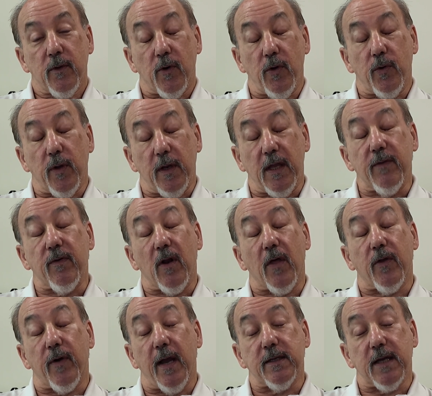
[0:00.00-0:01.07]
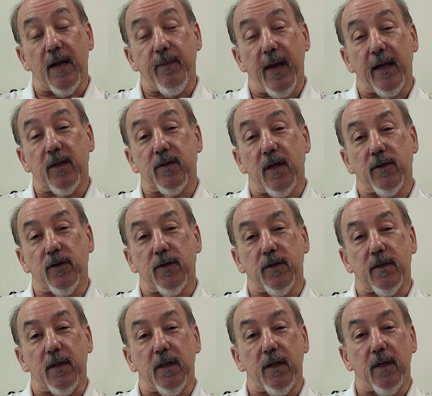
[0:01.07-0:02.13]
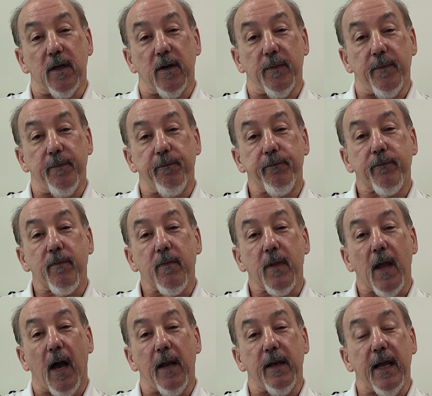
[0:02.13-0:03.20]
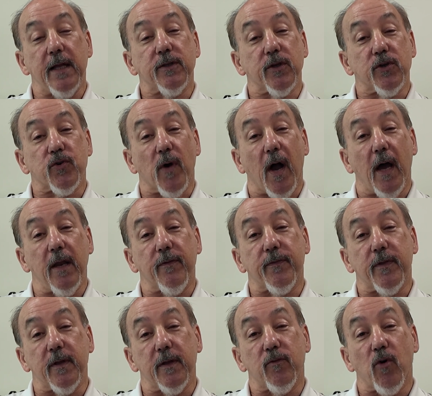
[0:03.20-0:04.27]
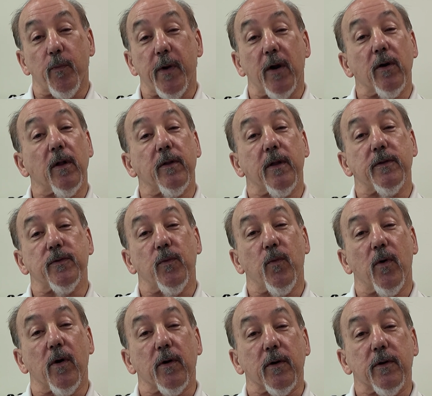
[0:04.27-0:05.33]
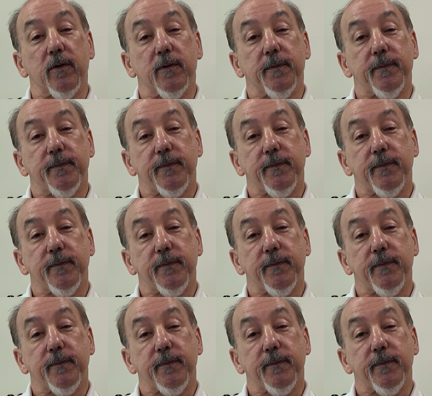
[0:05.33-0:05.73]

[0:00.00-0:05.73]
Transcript: or you could give another antiemetic, such as the ondansetron, if the droperidol doesn't work.